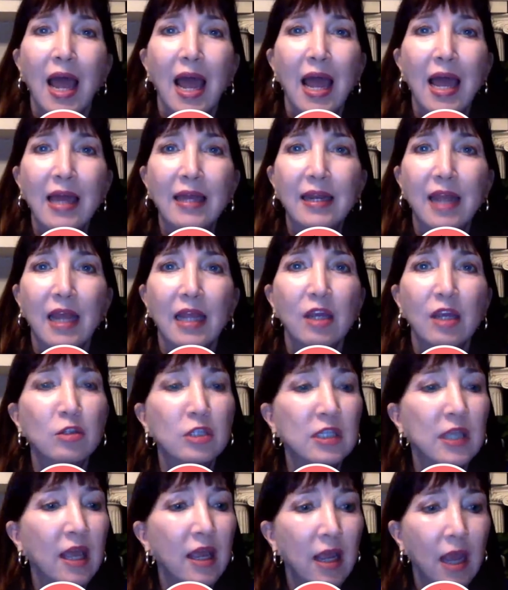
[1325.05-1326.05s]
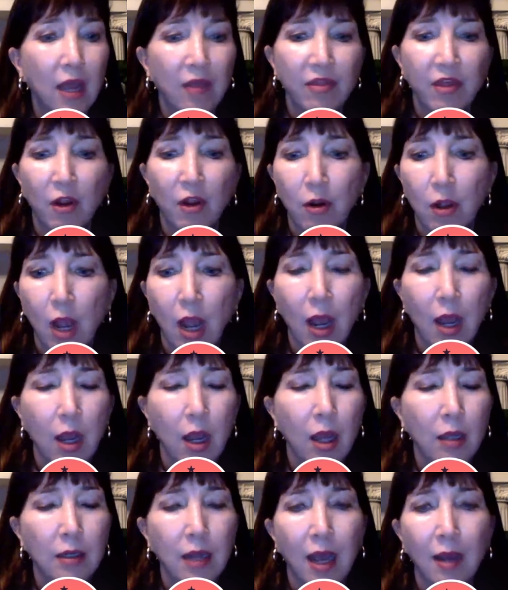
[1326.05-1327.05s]
And you say they're
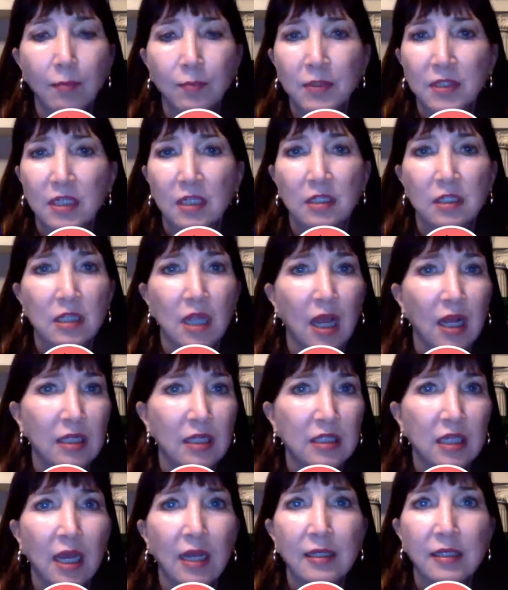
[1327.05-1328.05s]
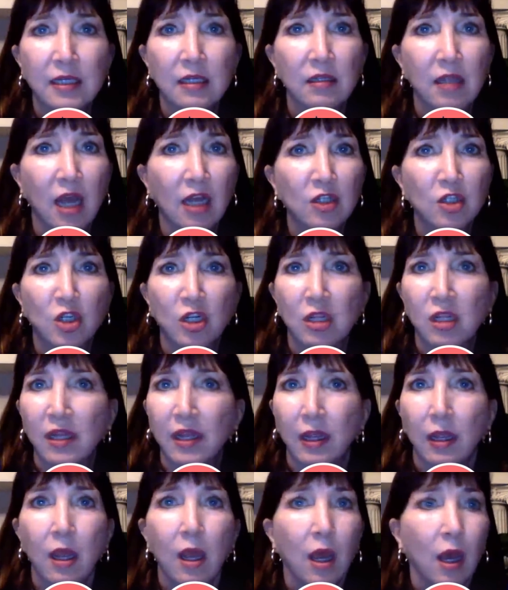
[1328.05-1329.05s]
on opposite sides
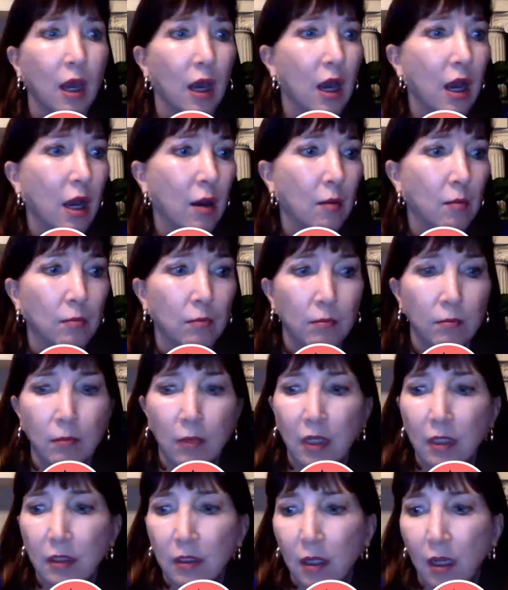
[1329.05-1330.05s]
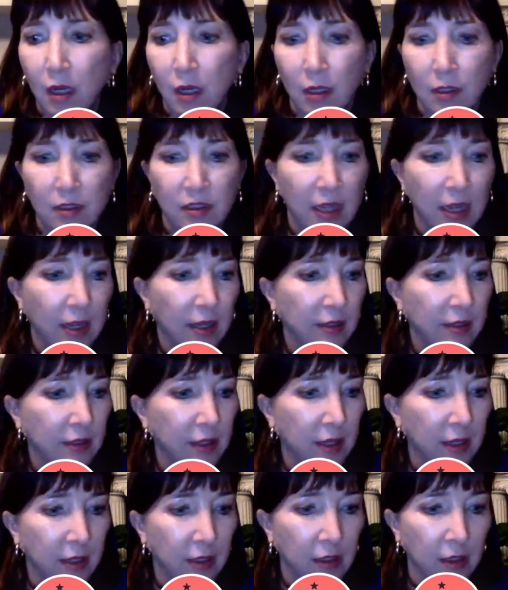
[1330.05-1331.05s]
ideologically. Dan
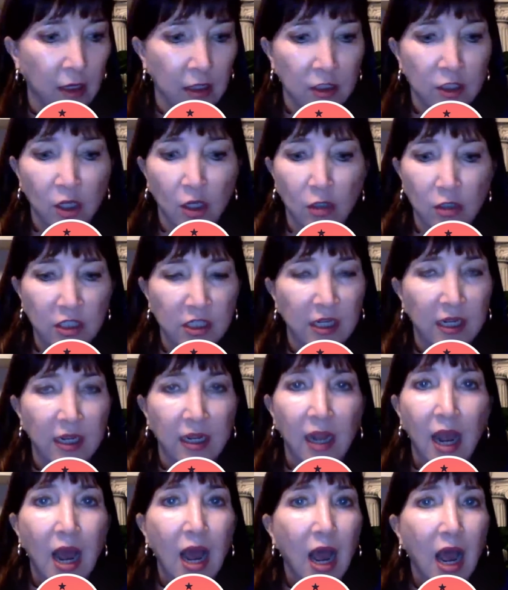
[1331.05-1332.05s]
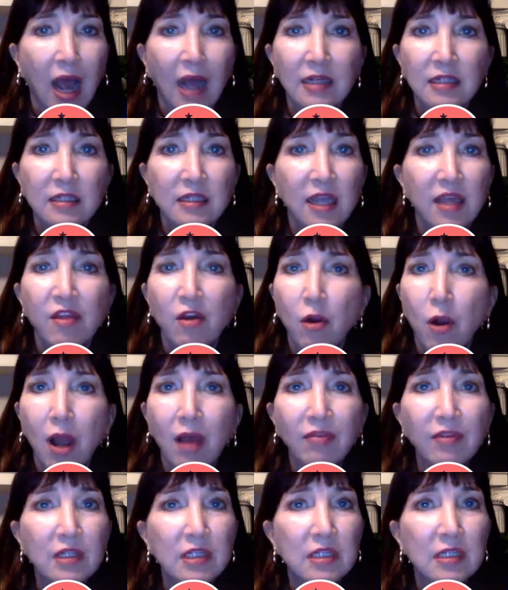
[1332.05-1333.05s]
and Tulsi, I say they're
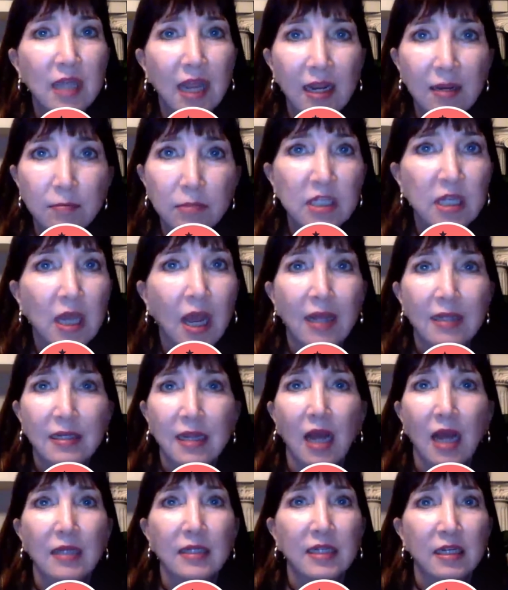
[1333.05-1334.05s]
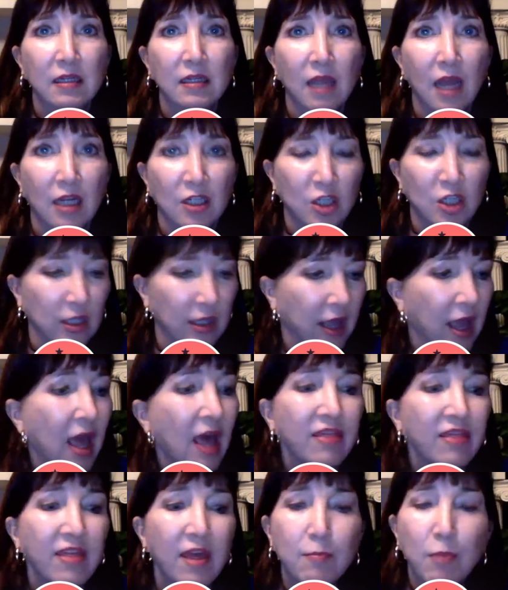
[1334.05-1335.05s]
on the same side ideologically.
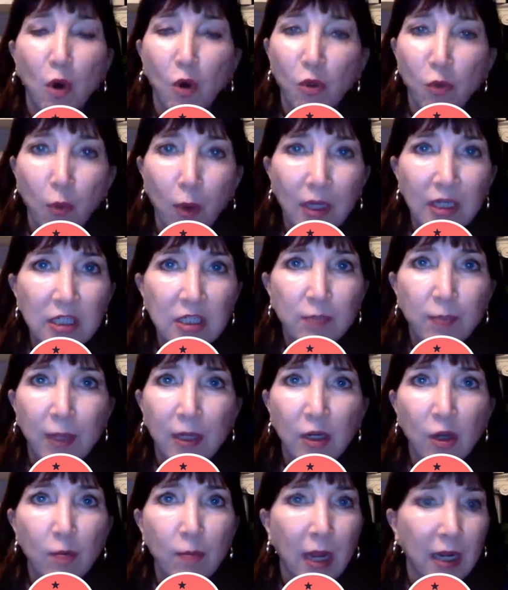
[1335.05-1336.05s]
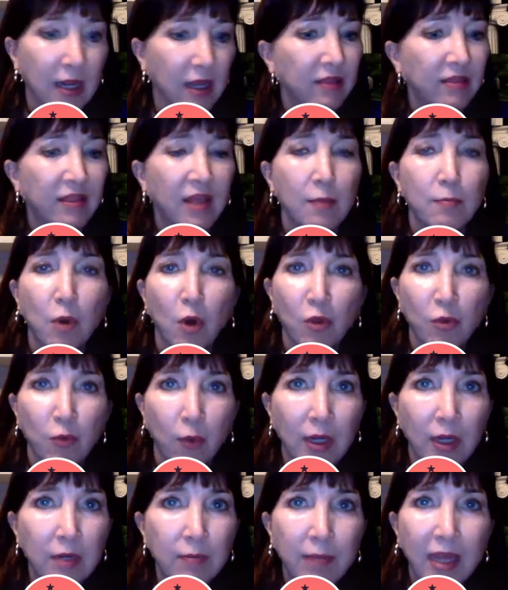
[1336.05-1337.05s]
They both want to spend our money. They both
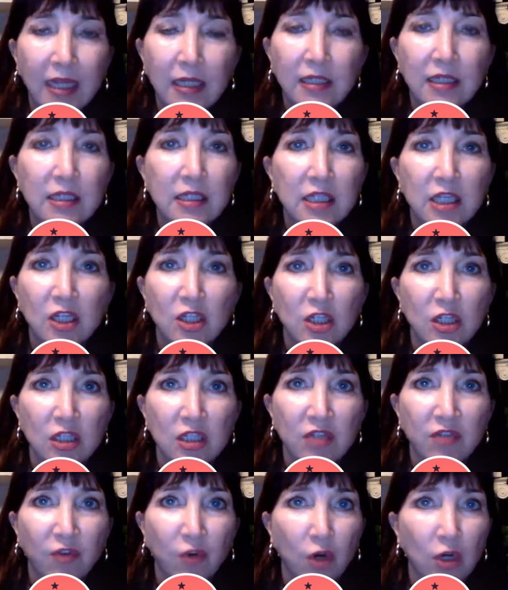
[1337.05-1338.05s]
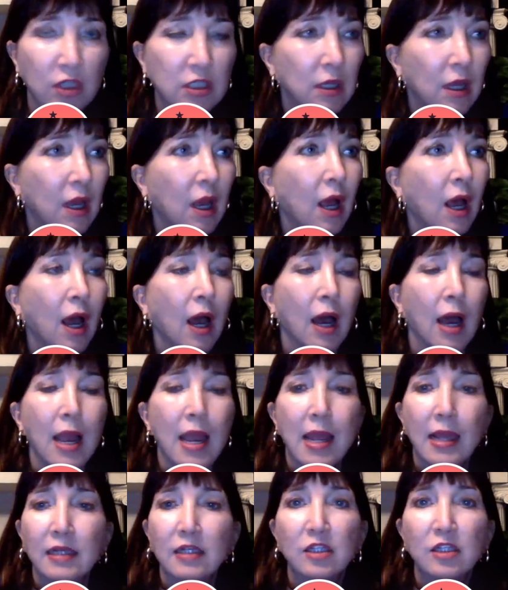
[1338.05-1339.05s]
want to make decisions for us.
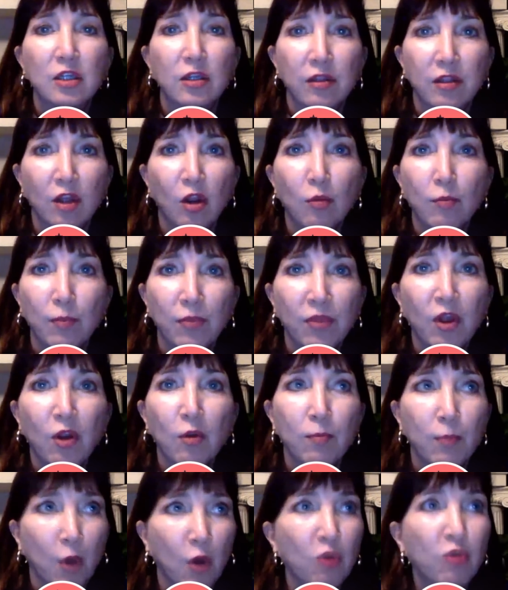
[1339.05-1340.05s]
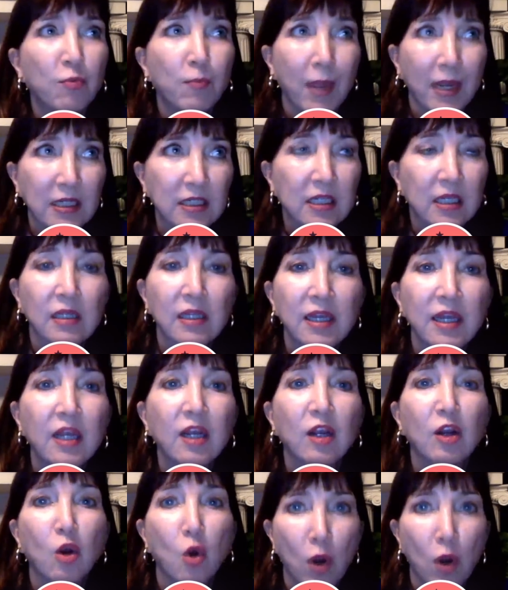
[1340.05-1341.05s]
And they're both
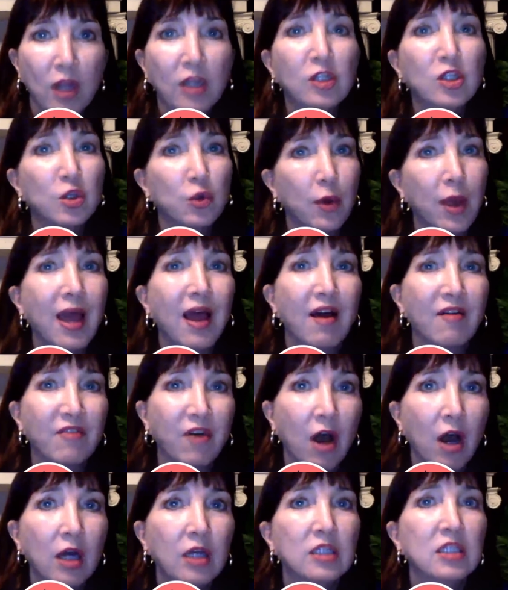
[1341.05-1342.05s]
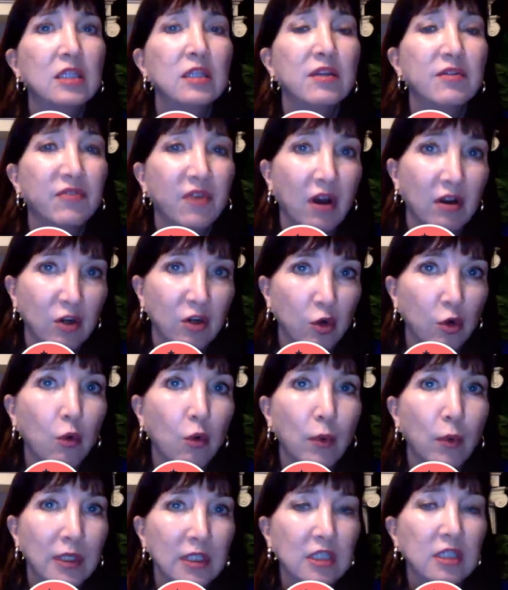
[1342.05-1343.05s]
basically going to have us live under a
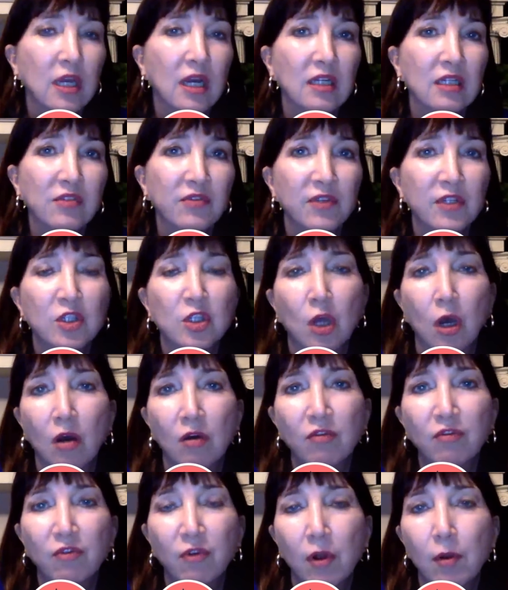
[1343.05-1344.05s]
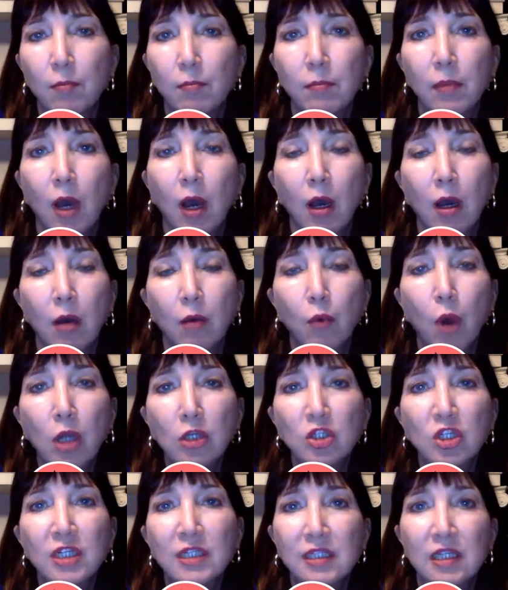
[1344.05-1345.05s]
one-size-fits-all from
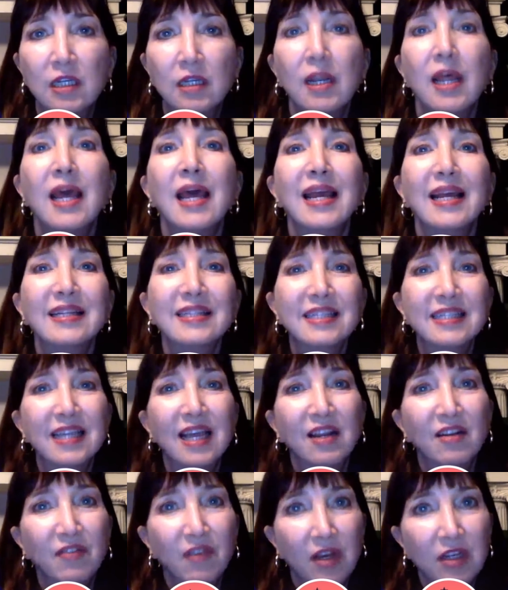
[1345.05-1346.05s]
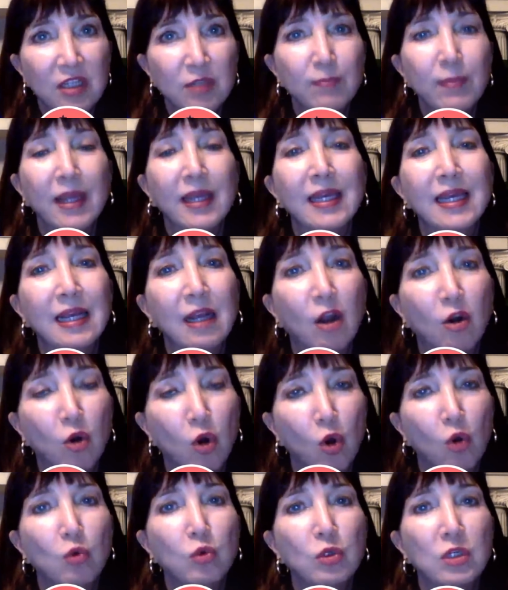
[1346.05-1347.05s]
Washington instead of us making
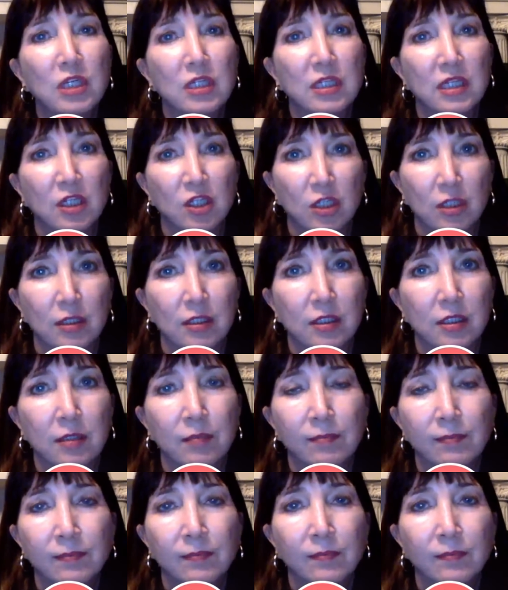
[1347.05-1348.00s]
our own decisions.